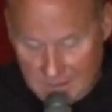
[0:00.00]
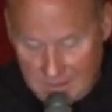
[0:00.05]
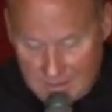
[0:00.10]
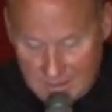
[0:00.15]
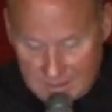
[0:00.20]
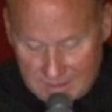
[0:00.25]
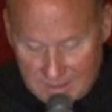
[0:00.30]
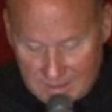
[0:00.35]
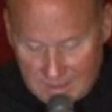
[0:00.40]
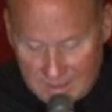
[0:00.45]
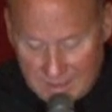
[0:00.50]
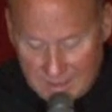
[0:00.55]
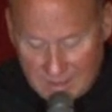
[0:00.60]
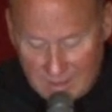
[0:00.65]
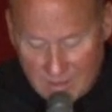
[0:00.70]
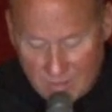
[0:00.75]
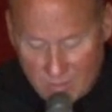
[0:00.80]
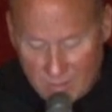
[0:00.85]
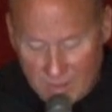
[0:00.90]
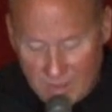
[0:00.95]
It's uh,
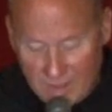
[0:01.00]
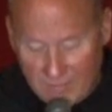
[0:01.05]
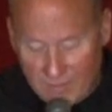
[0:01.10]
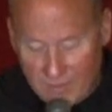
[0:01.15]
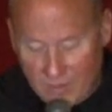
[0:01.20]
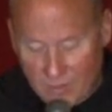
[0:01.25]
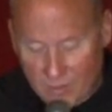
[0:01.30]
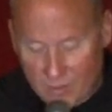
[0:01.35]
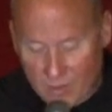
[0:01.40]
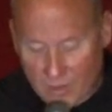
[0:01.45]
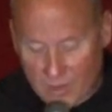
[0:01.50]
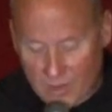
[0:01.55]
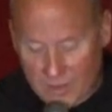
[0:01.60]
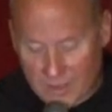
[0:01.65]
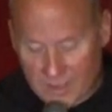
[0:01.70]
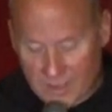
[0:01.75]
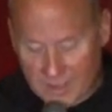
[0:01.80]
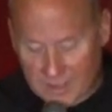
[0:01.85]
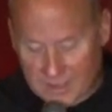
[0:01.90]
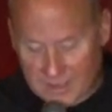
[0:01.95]
that we live in a world
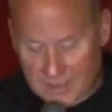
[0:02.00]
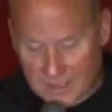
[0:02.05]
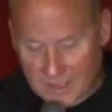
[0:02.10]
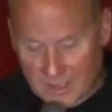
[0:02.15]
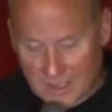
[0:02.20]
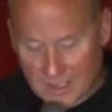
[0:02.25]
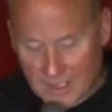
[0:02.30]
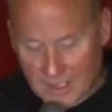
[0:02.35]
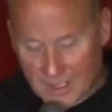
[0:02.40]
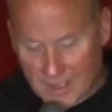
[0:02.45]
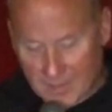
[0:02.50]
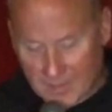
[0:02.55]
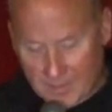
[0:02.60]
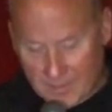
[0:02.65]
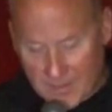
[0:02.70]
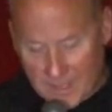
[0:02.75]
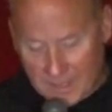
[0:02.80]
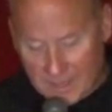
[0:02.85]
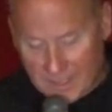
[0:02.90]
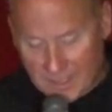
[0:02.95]
that is, um,
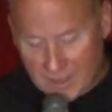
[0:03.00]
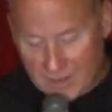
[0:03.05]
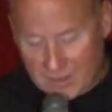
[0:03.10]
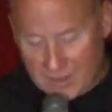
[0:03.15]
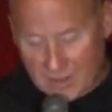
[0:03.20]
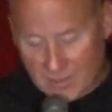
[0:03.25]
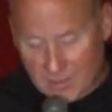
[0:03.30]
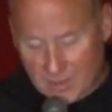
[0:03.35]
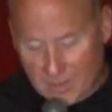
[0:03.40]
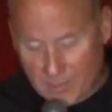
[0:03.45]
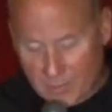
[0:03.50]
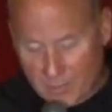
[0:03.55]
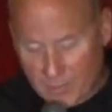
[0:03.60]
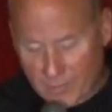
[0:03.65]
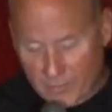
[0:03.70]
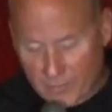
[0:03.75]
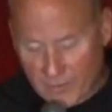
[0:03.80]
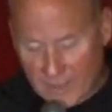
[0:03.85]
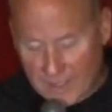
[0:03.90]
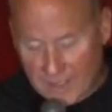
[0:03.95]
I think there's something
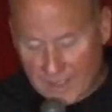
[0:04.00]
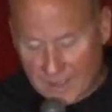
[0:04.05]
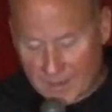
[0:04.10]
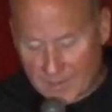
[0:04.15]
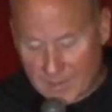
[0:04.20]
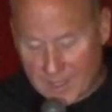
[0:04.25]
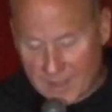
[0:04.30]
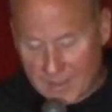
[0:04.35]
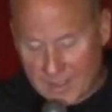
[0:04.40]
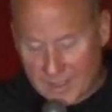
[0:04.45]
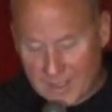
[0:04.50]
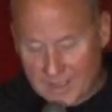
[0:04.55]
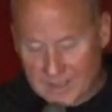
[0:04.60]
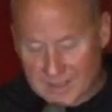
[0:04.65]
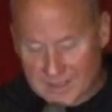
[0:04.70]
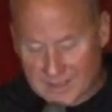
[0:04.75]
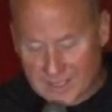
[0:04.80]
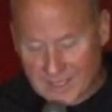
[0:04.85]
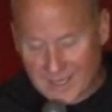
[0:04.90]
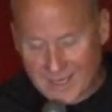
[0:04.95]
prophetic about us
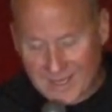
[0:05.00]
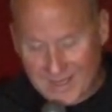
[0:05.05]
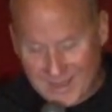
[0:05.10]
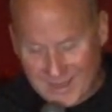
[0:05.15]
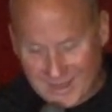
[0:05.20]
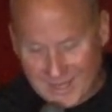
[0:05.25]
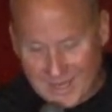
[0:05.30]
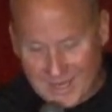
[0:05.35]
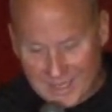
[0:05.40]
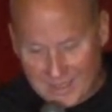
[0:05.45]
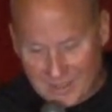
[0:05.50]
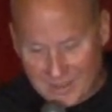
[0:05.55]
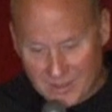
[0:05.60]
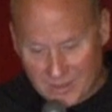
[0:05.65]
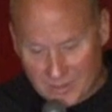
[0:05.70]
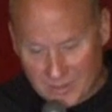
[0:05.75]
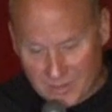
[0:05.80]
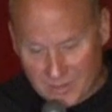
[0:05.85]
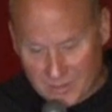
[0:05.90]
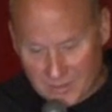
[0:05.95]
saying thank
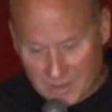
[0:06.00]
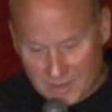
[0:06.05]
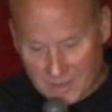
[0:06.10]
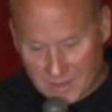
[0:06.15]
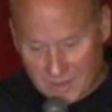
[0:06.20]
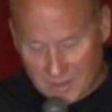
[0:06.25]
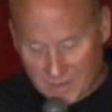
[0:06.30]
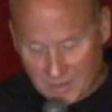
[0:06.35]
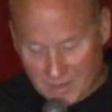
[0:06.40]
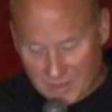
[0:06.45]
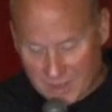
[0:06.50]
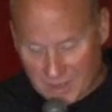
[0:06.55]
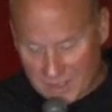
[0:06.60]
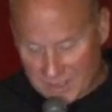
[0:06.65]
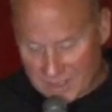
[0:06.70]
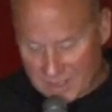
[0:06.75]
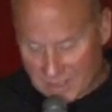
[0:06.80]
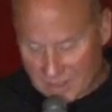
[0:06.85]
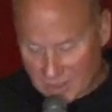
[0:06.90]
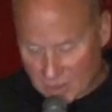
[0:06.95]
you. You know,
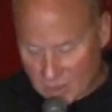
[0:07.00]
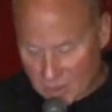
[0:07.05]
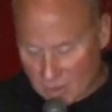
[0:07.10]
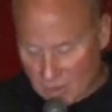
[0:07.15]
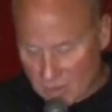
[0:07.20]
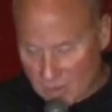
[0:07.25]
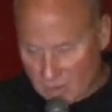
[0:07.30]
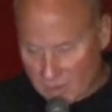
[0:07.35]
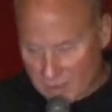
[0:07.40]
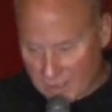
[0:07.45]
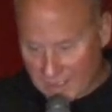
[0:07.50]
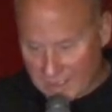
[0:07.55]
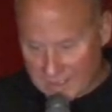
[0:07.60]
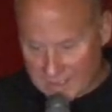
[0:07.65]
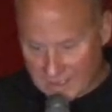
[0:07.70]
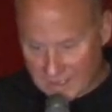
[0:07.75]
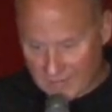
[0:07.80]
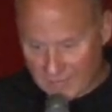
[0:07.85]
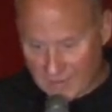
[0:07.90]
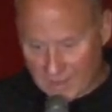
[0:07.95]
this eternal
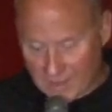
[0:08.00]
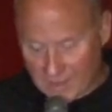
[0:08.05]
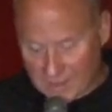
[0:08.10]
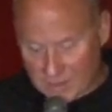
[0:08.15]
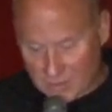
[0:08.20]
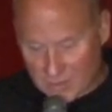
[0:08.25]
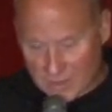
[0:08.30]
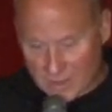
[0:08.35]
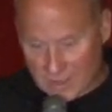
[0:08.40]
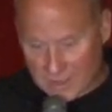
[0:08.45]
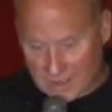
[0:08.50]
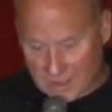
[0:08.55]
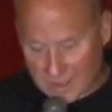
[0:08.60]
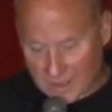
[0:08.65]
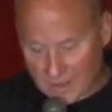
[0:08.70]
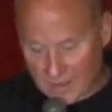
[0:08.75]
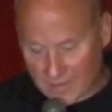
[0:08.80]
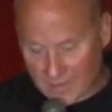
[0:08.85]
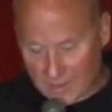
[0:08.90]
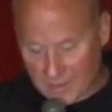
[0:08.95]
thanksgiving. And that's one of the things I
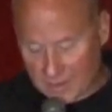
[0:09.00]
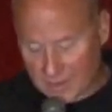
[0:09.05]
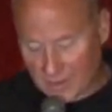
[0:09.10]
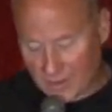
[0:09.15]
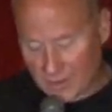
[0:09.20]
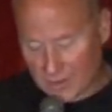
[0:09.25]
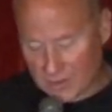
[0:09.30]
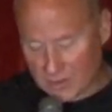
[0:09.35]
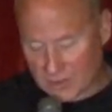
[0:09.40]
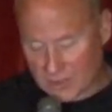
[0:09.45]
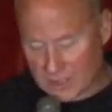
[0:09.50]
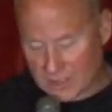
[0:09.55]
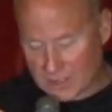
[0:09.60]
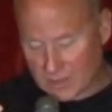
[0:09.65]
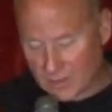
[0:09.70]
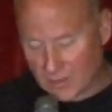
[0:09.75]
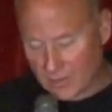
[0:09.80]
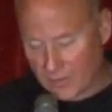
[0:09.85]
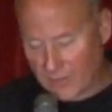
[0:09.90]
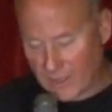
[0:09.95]
love about the Eucharist, just
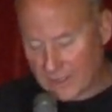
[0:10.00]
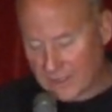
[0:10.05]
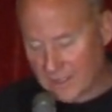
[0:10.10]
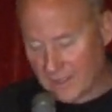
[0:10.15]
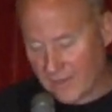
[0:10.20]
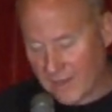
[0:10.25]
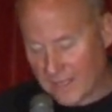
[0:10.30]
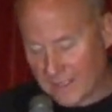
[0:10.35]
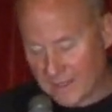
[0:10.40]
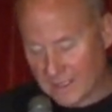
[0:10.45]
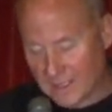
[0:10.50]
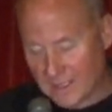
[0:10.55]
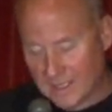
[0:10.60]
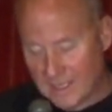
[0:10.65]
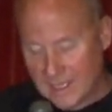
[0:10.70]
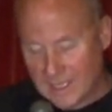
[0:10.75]
to reflect on that, that,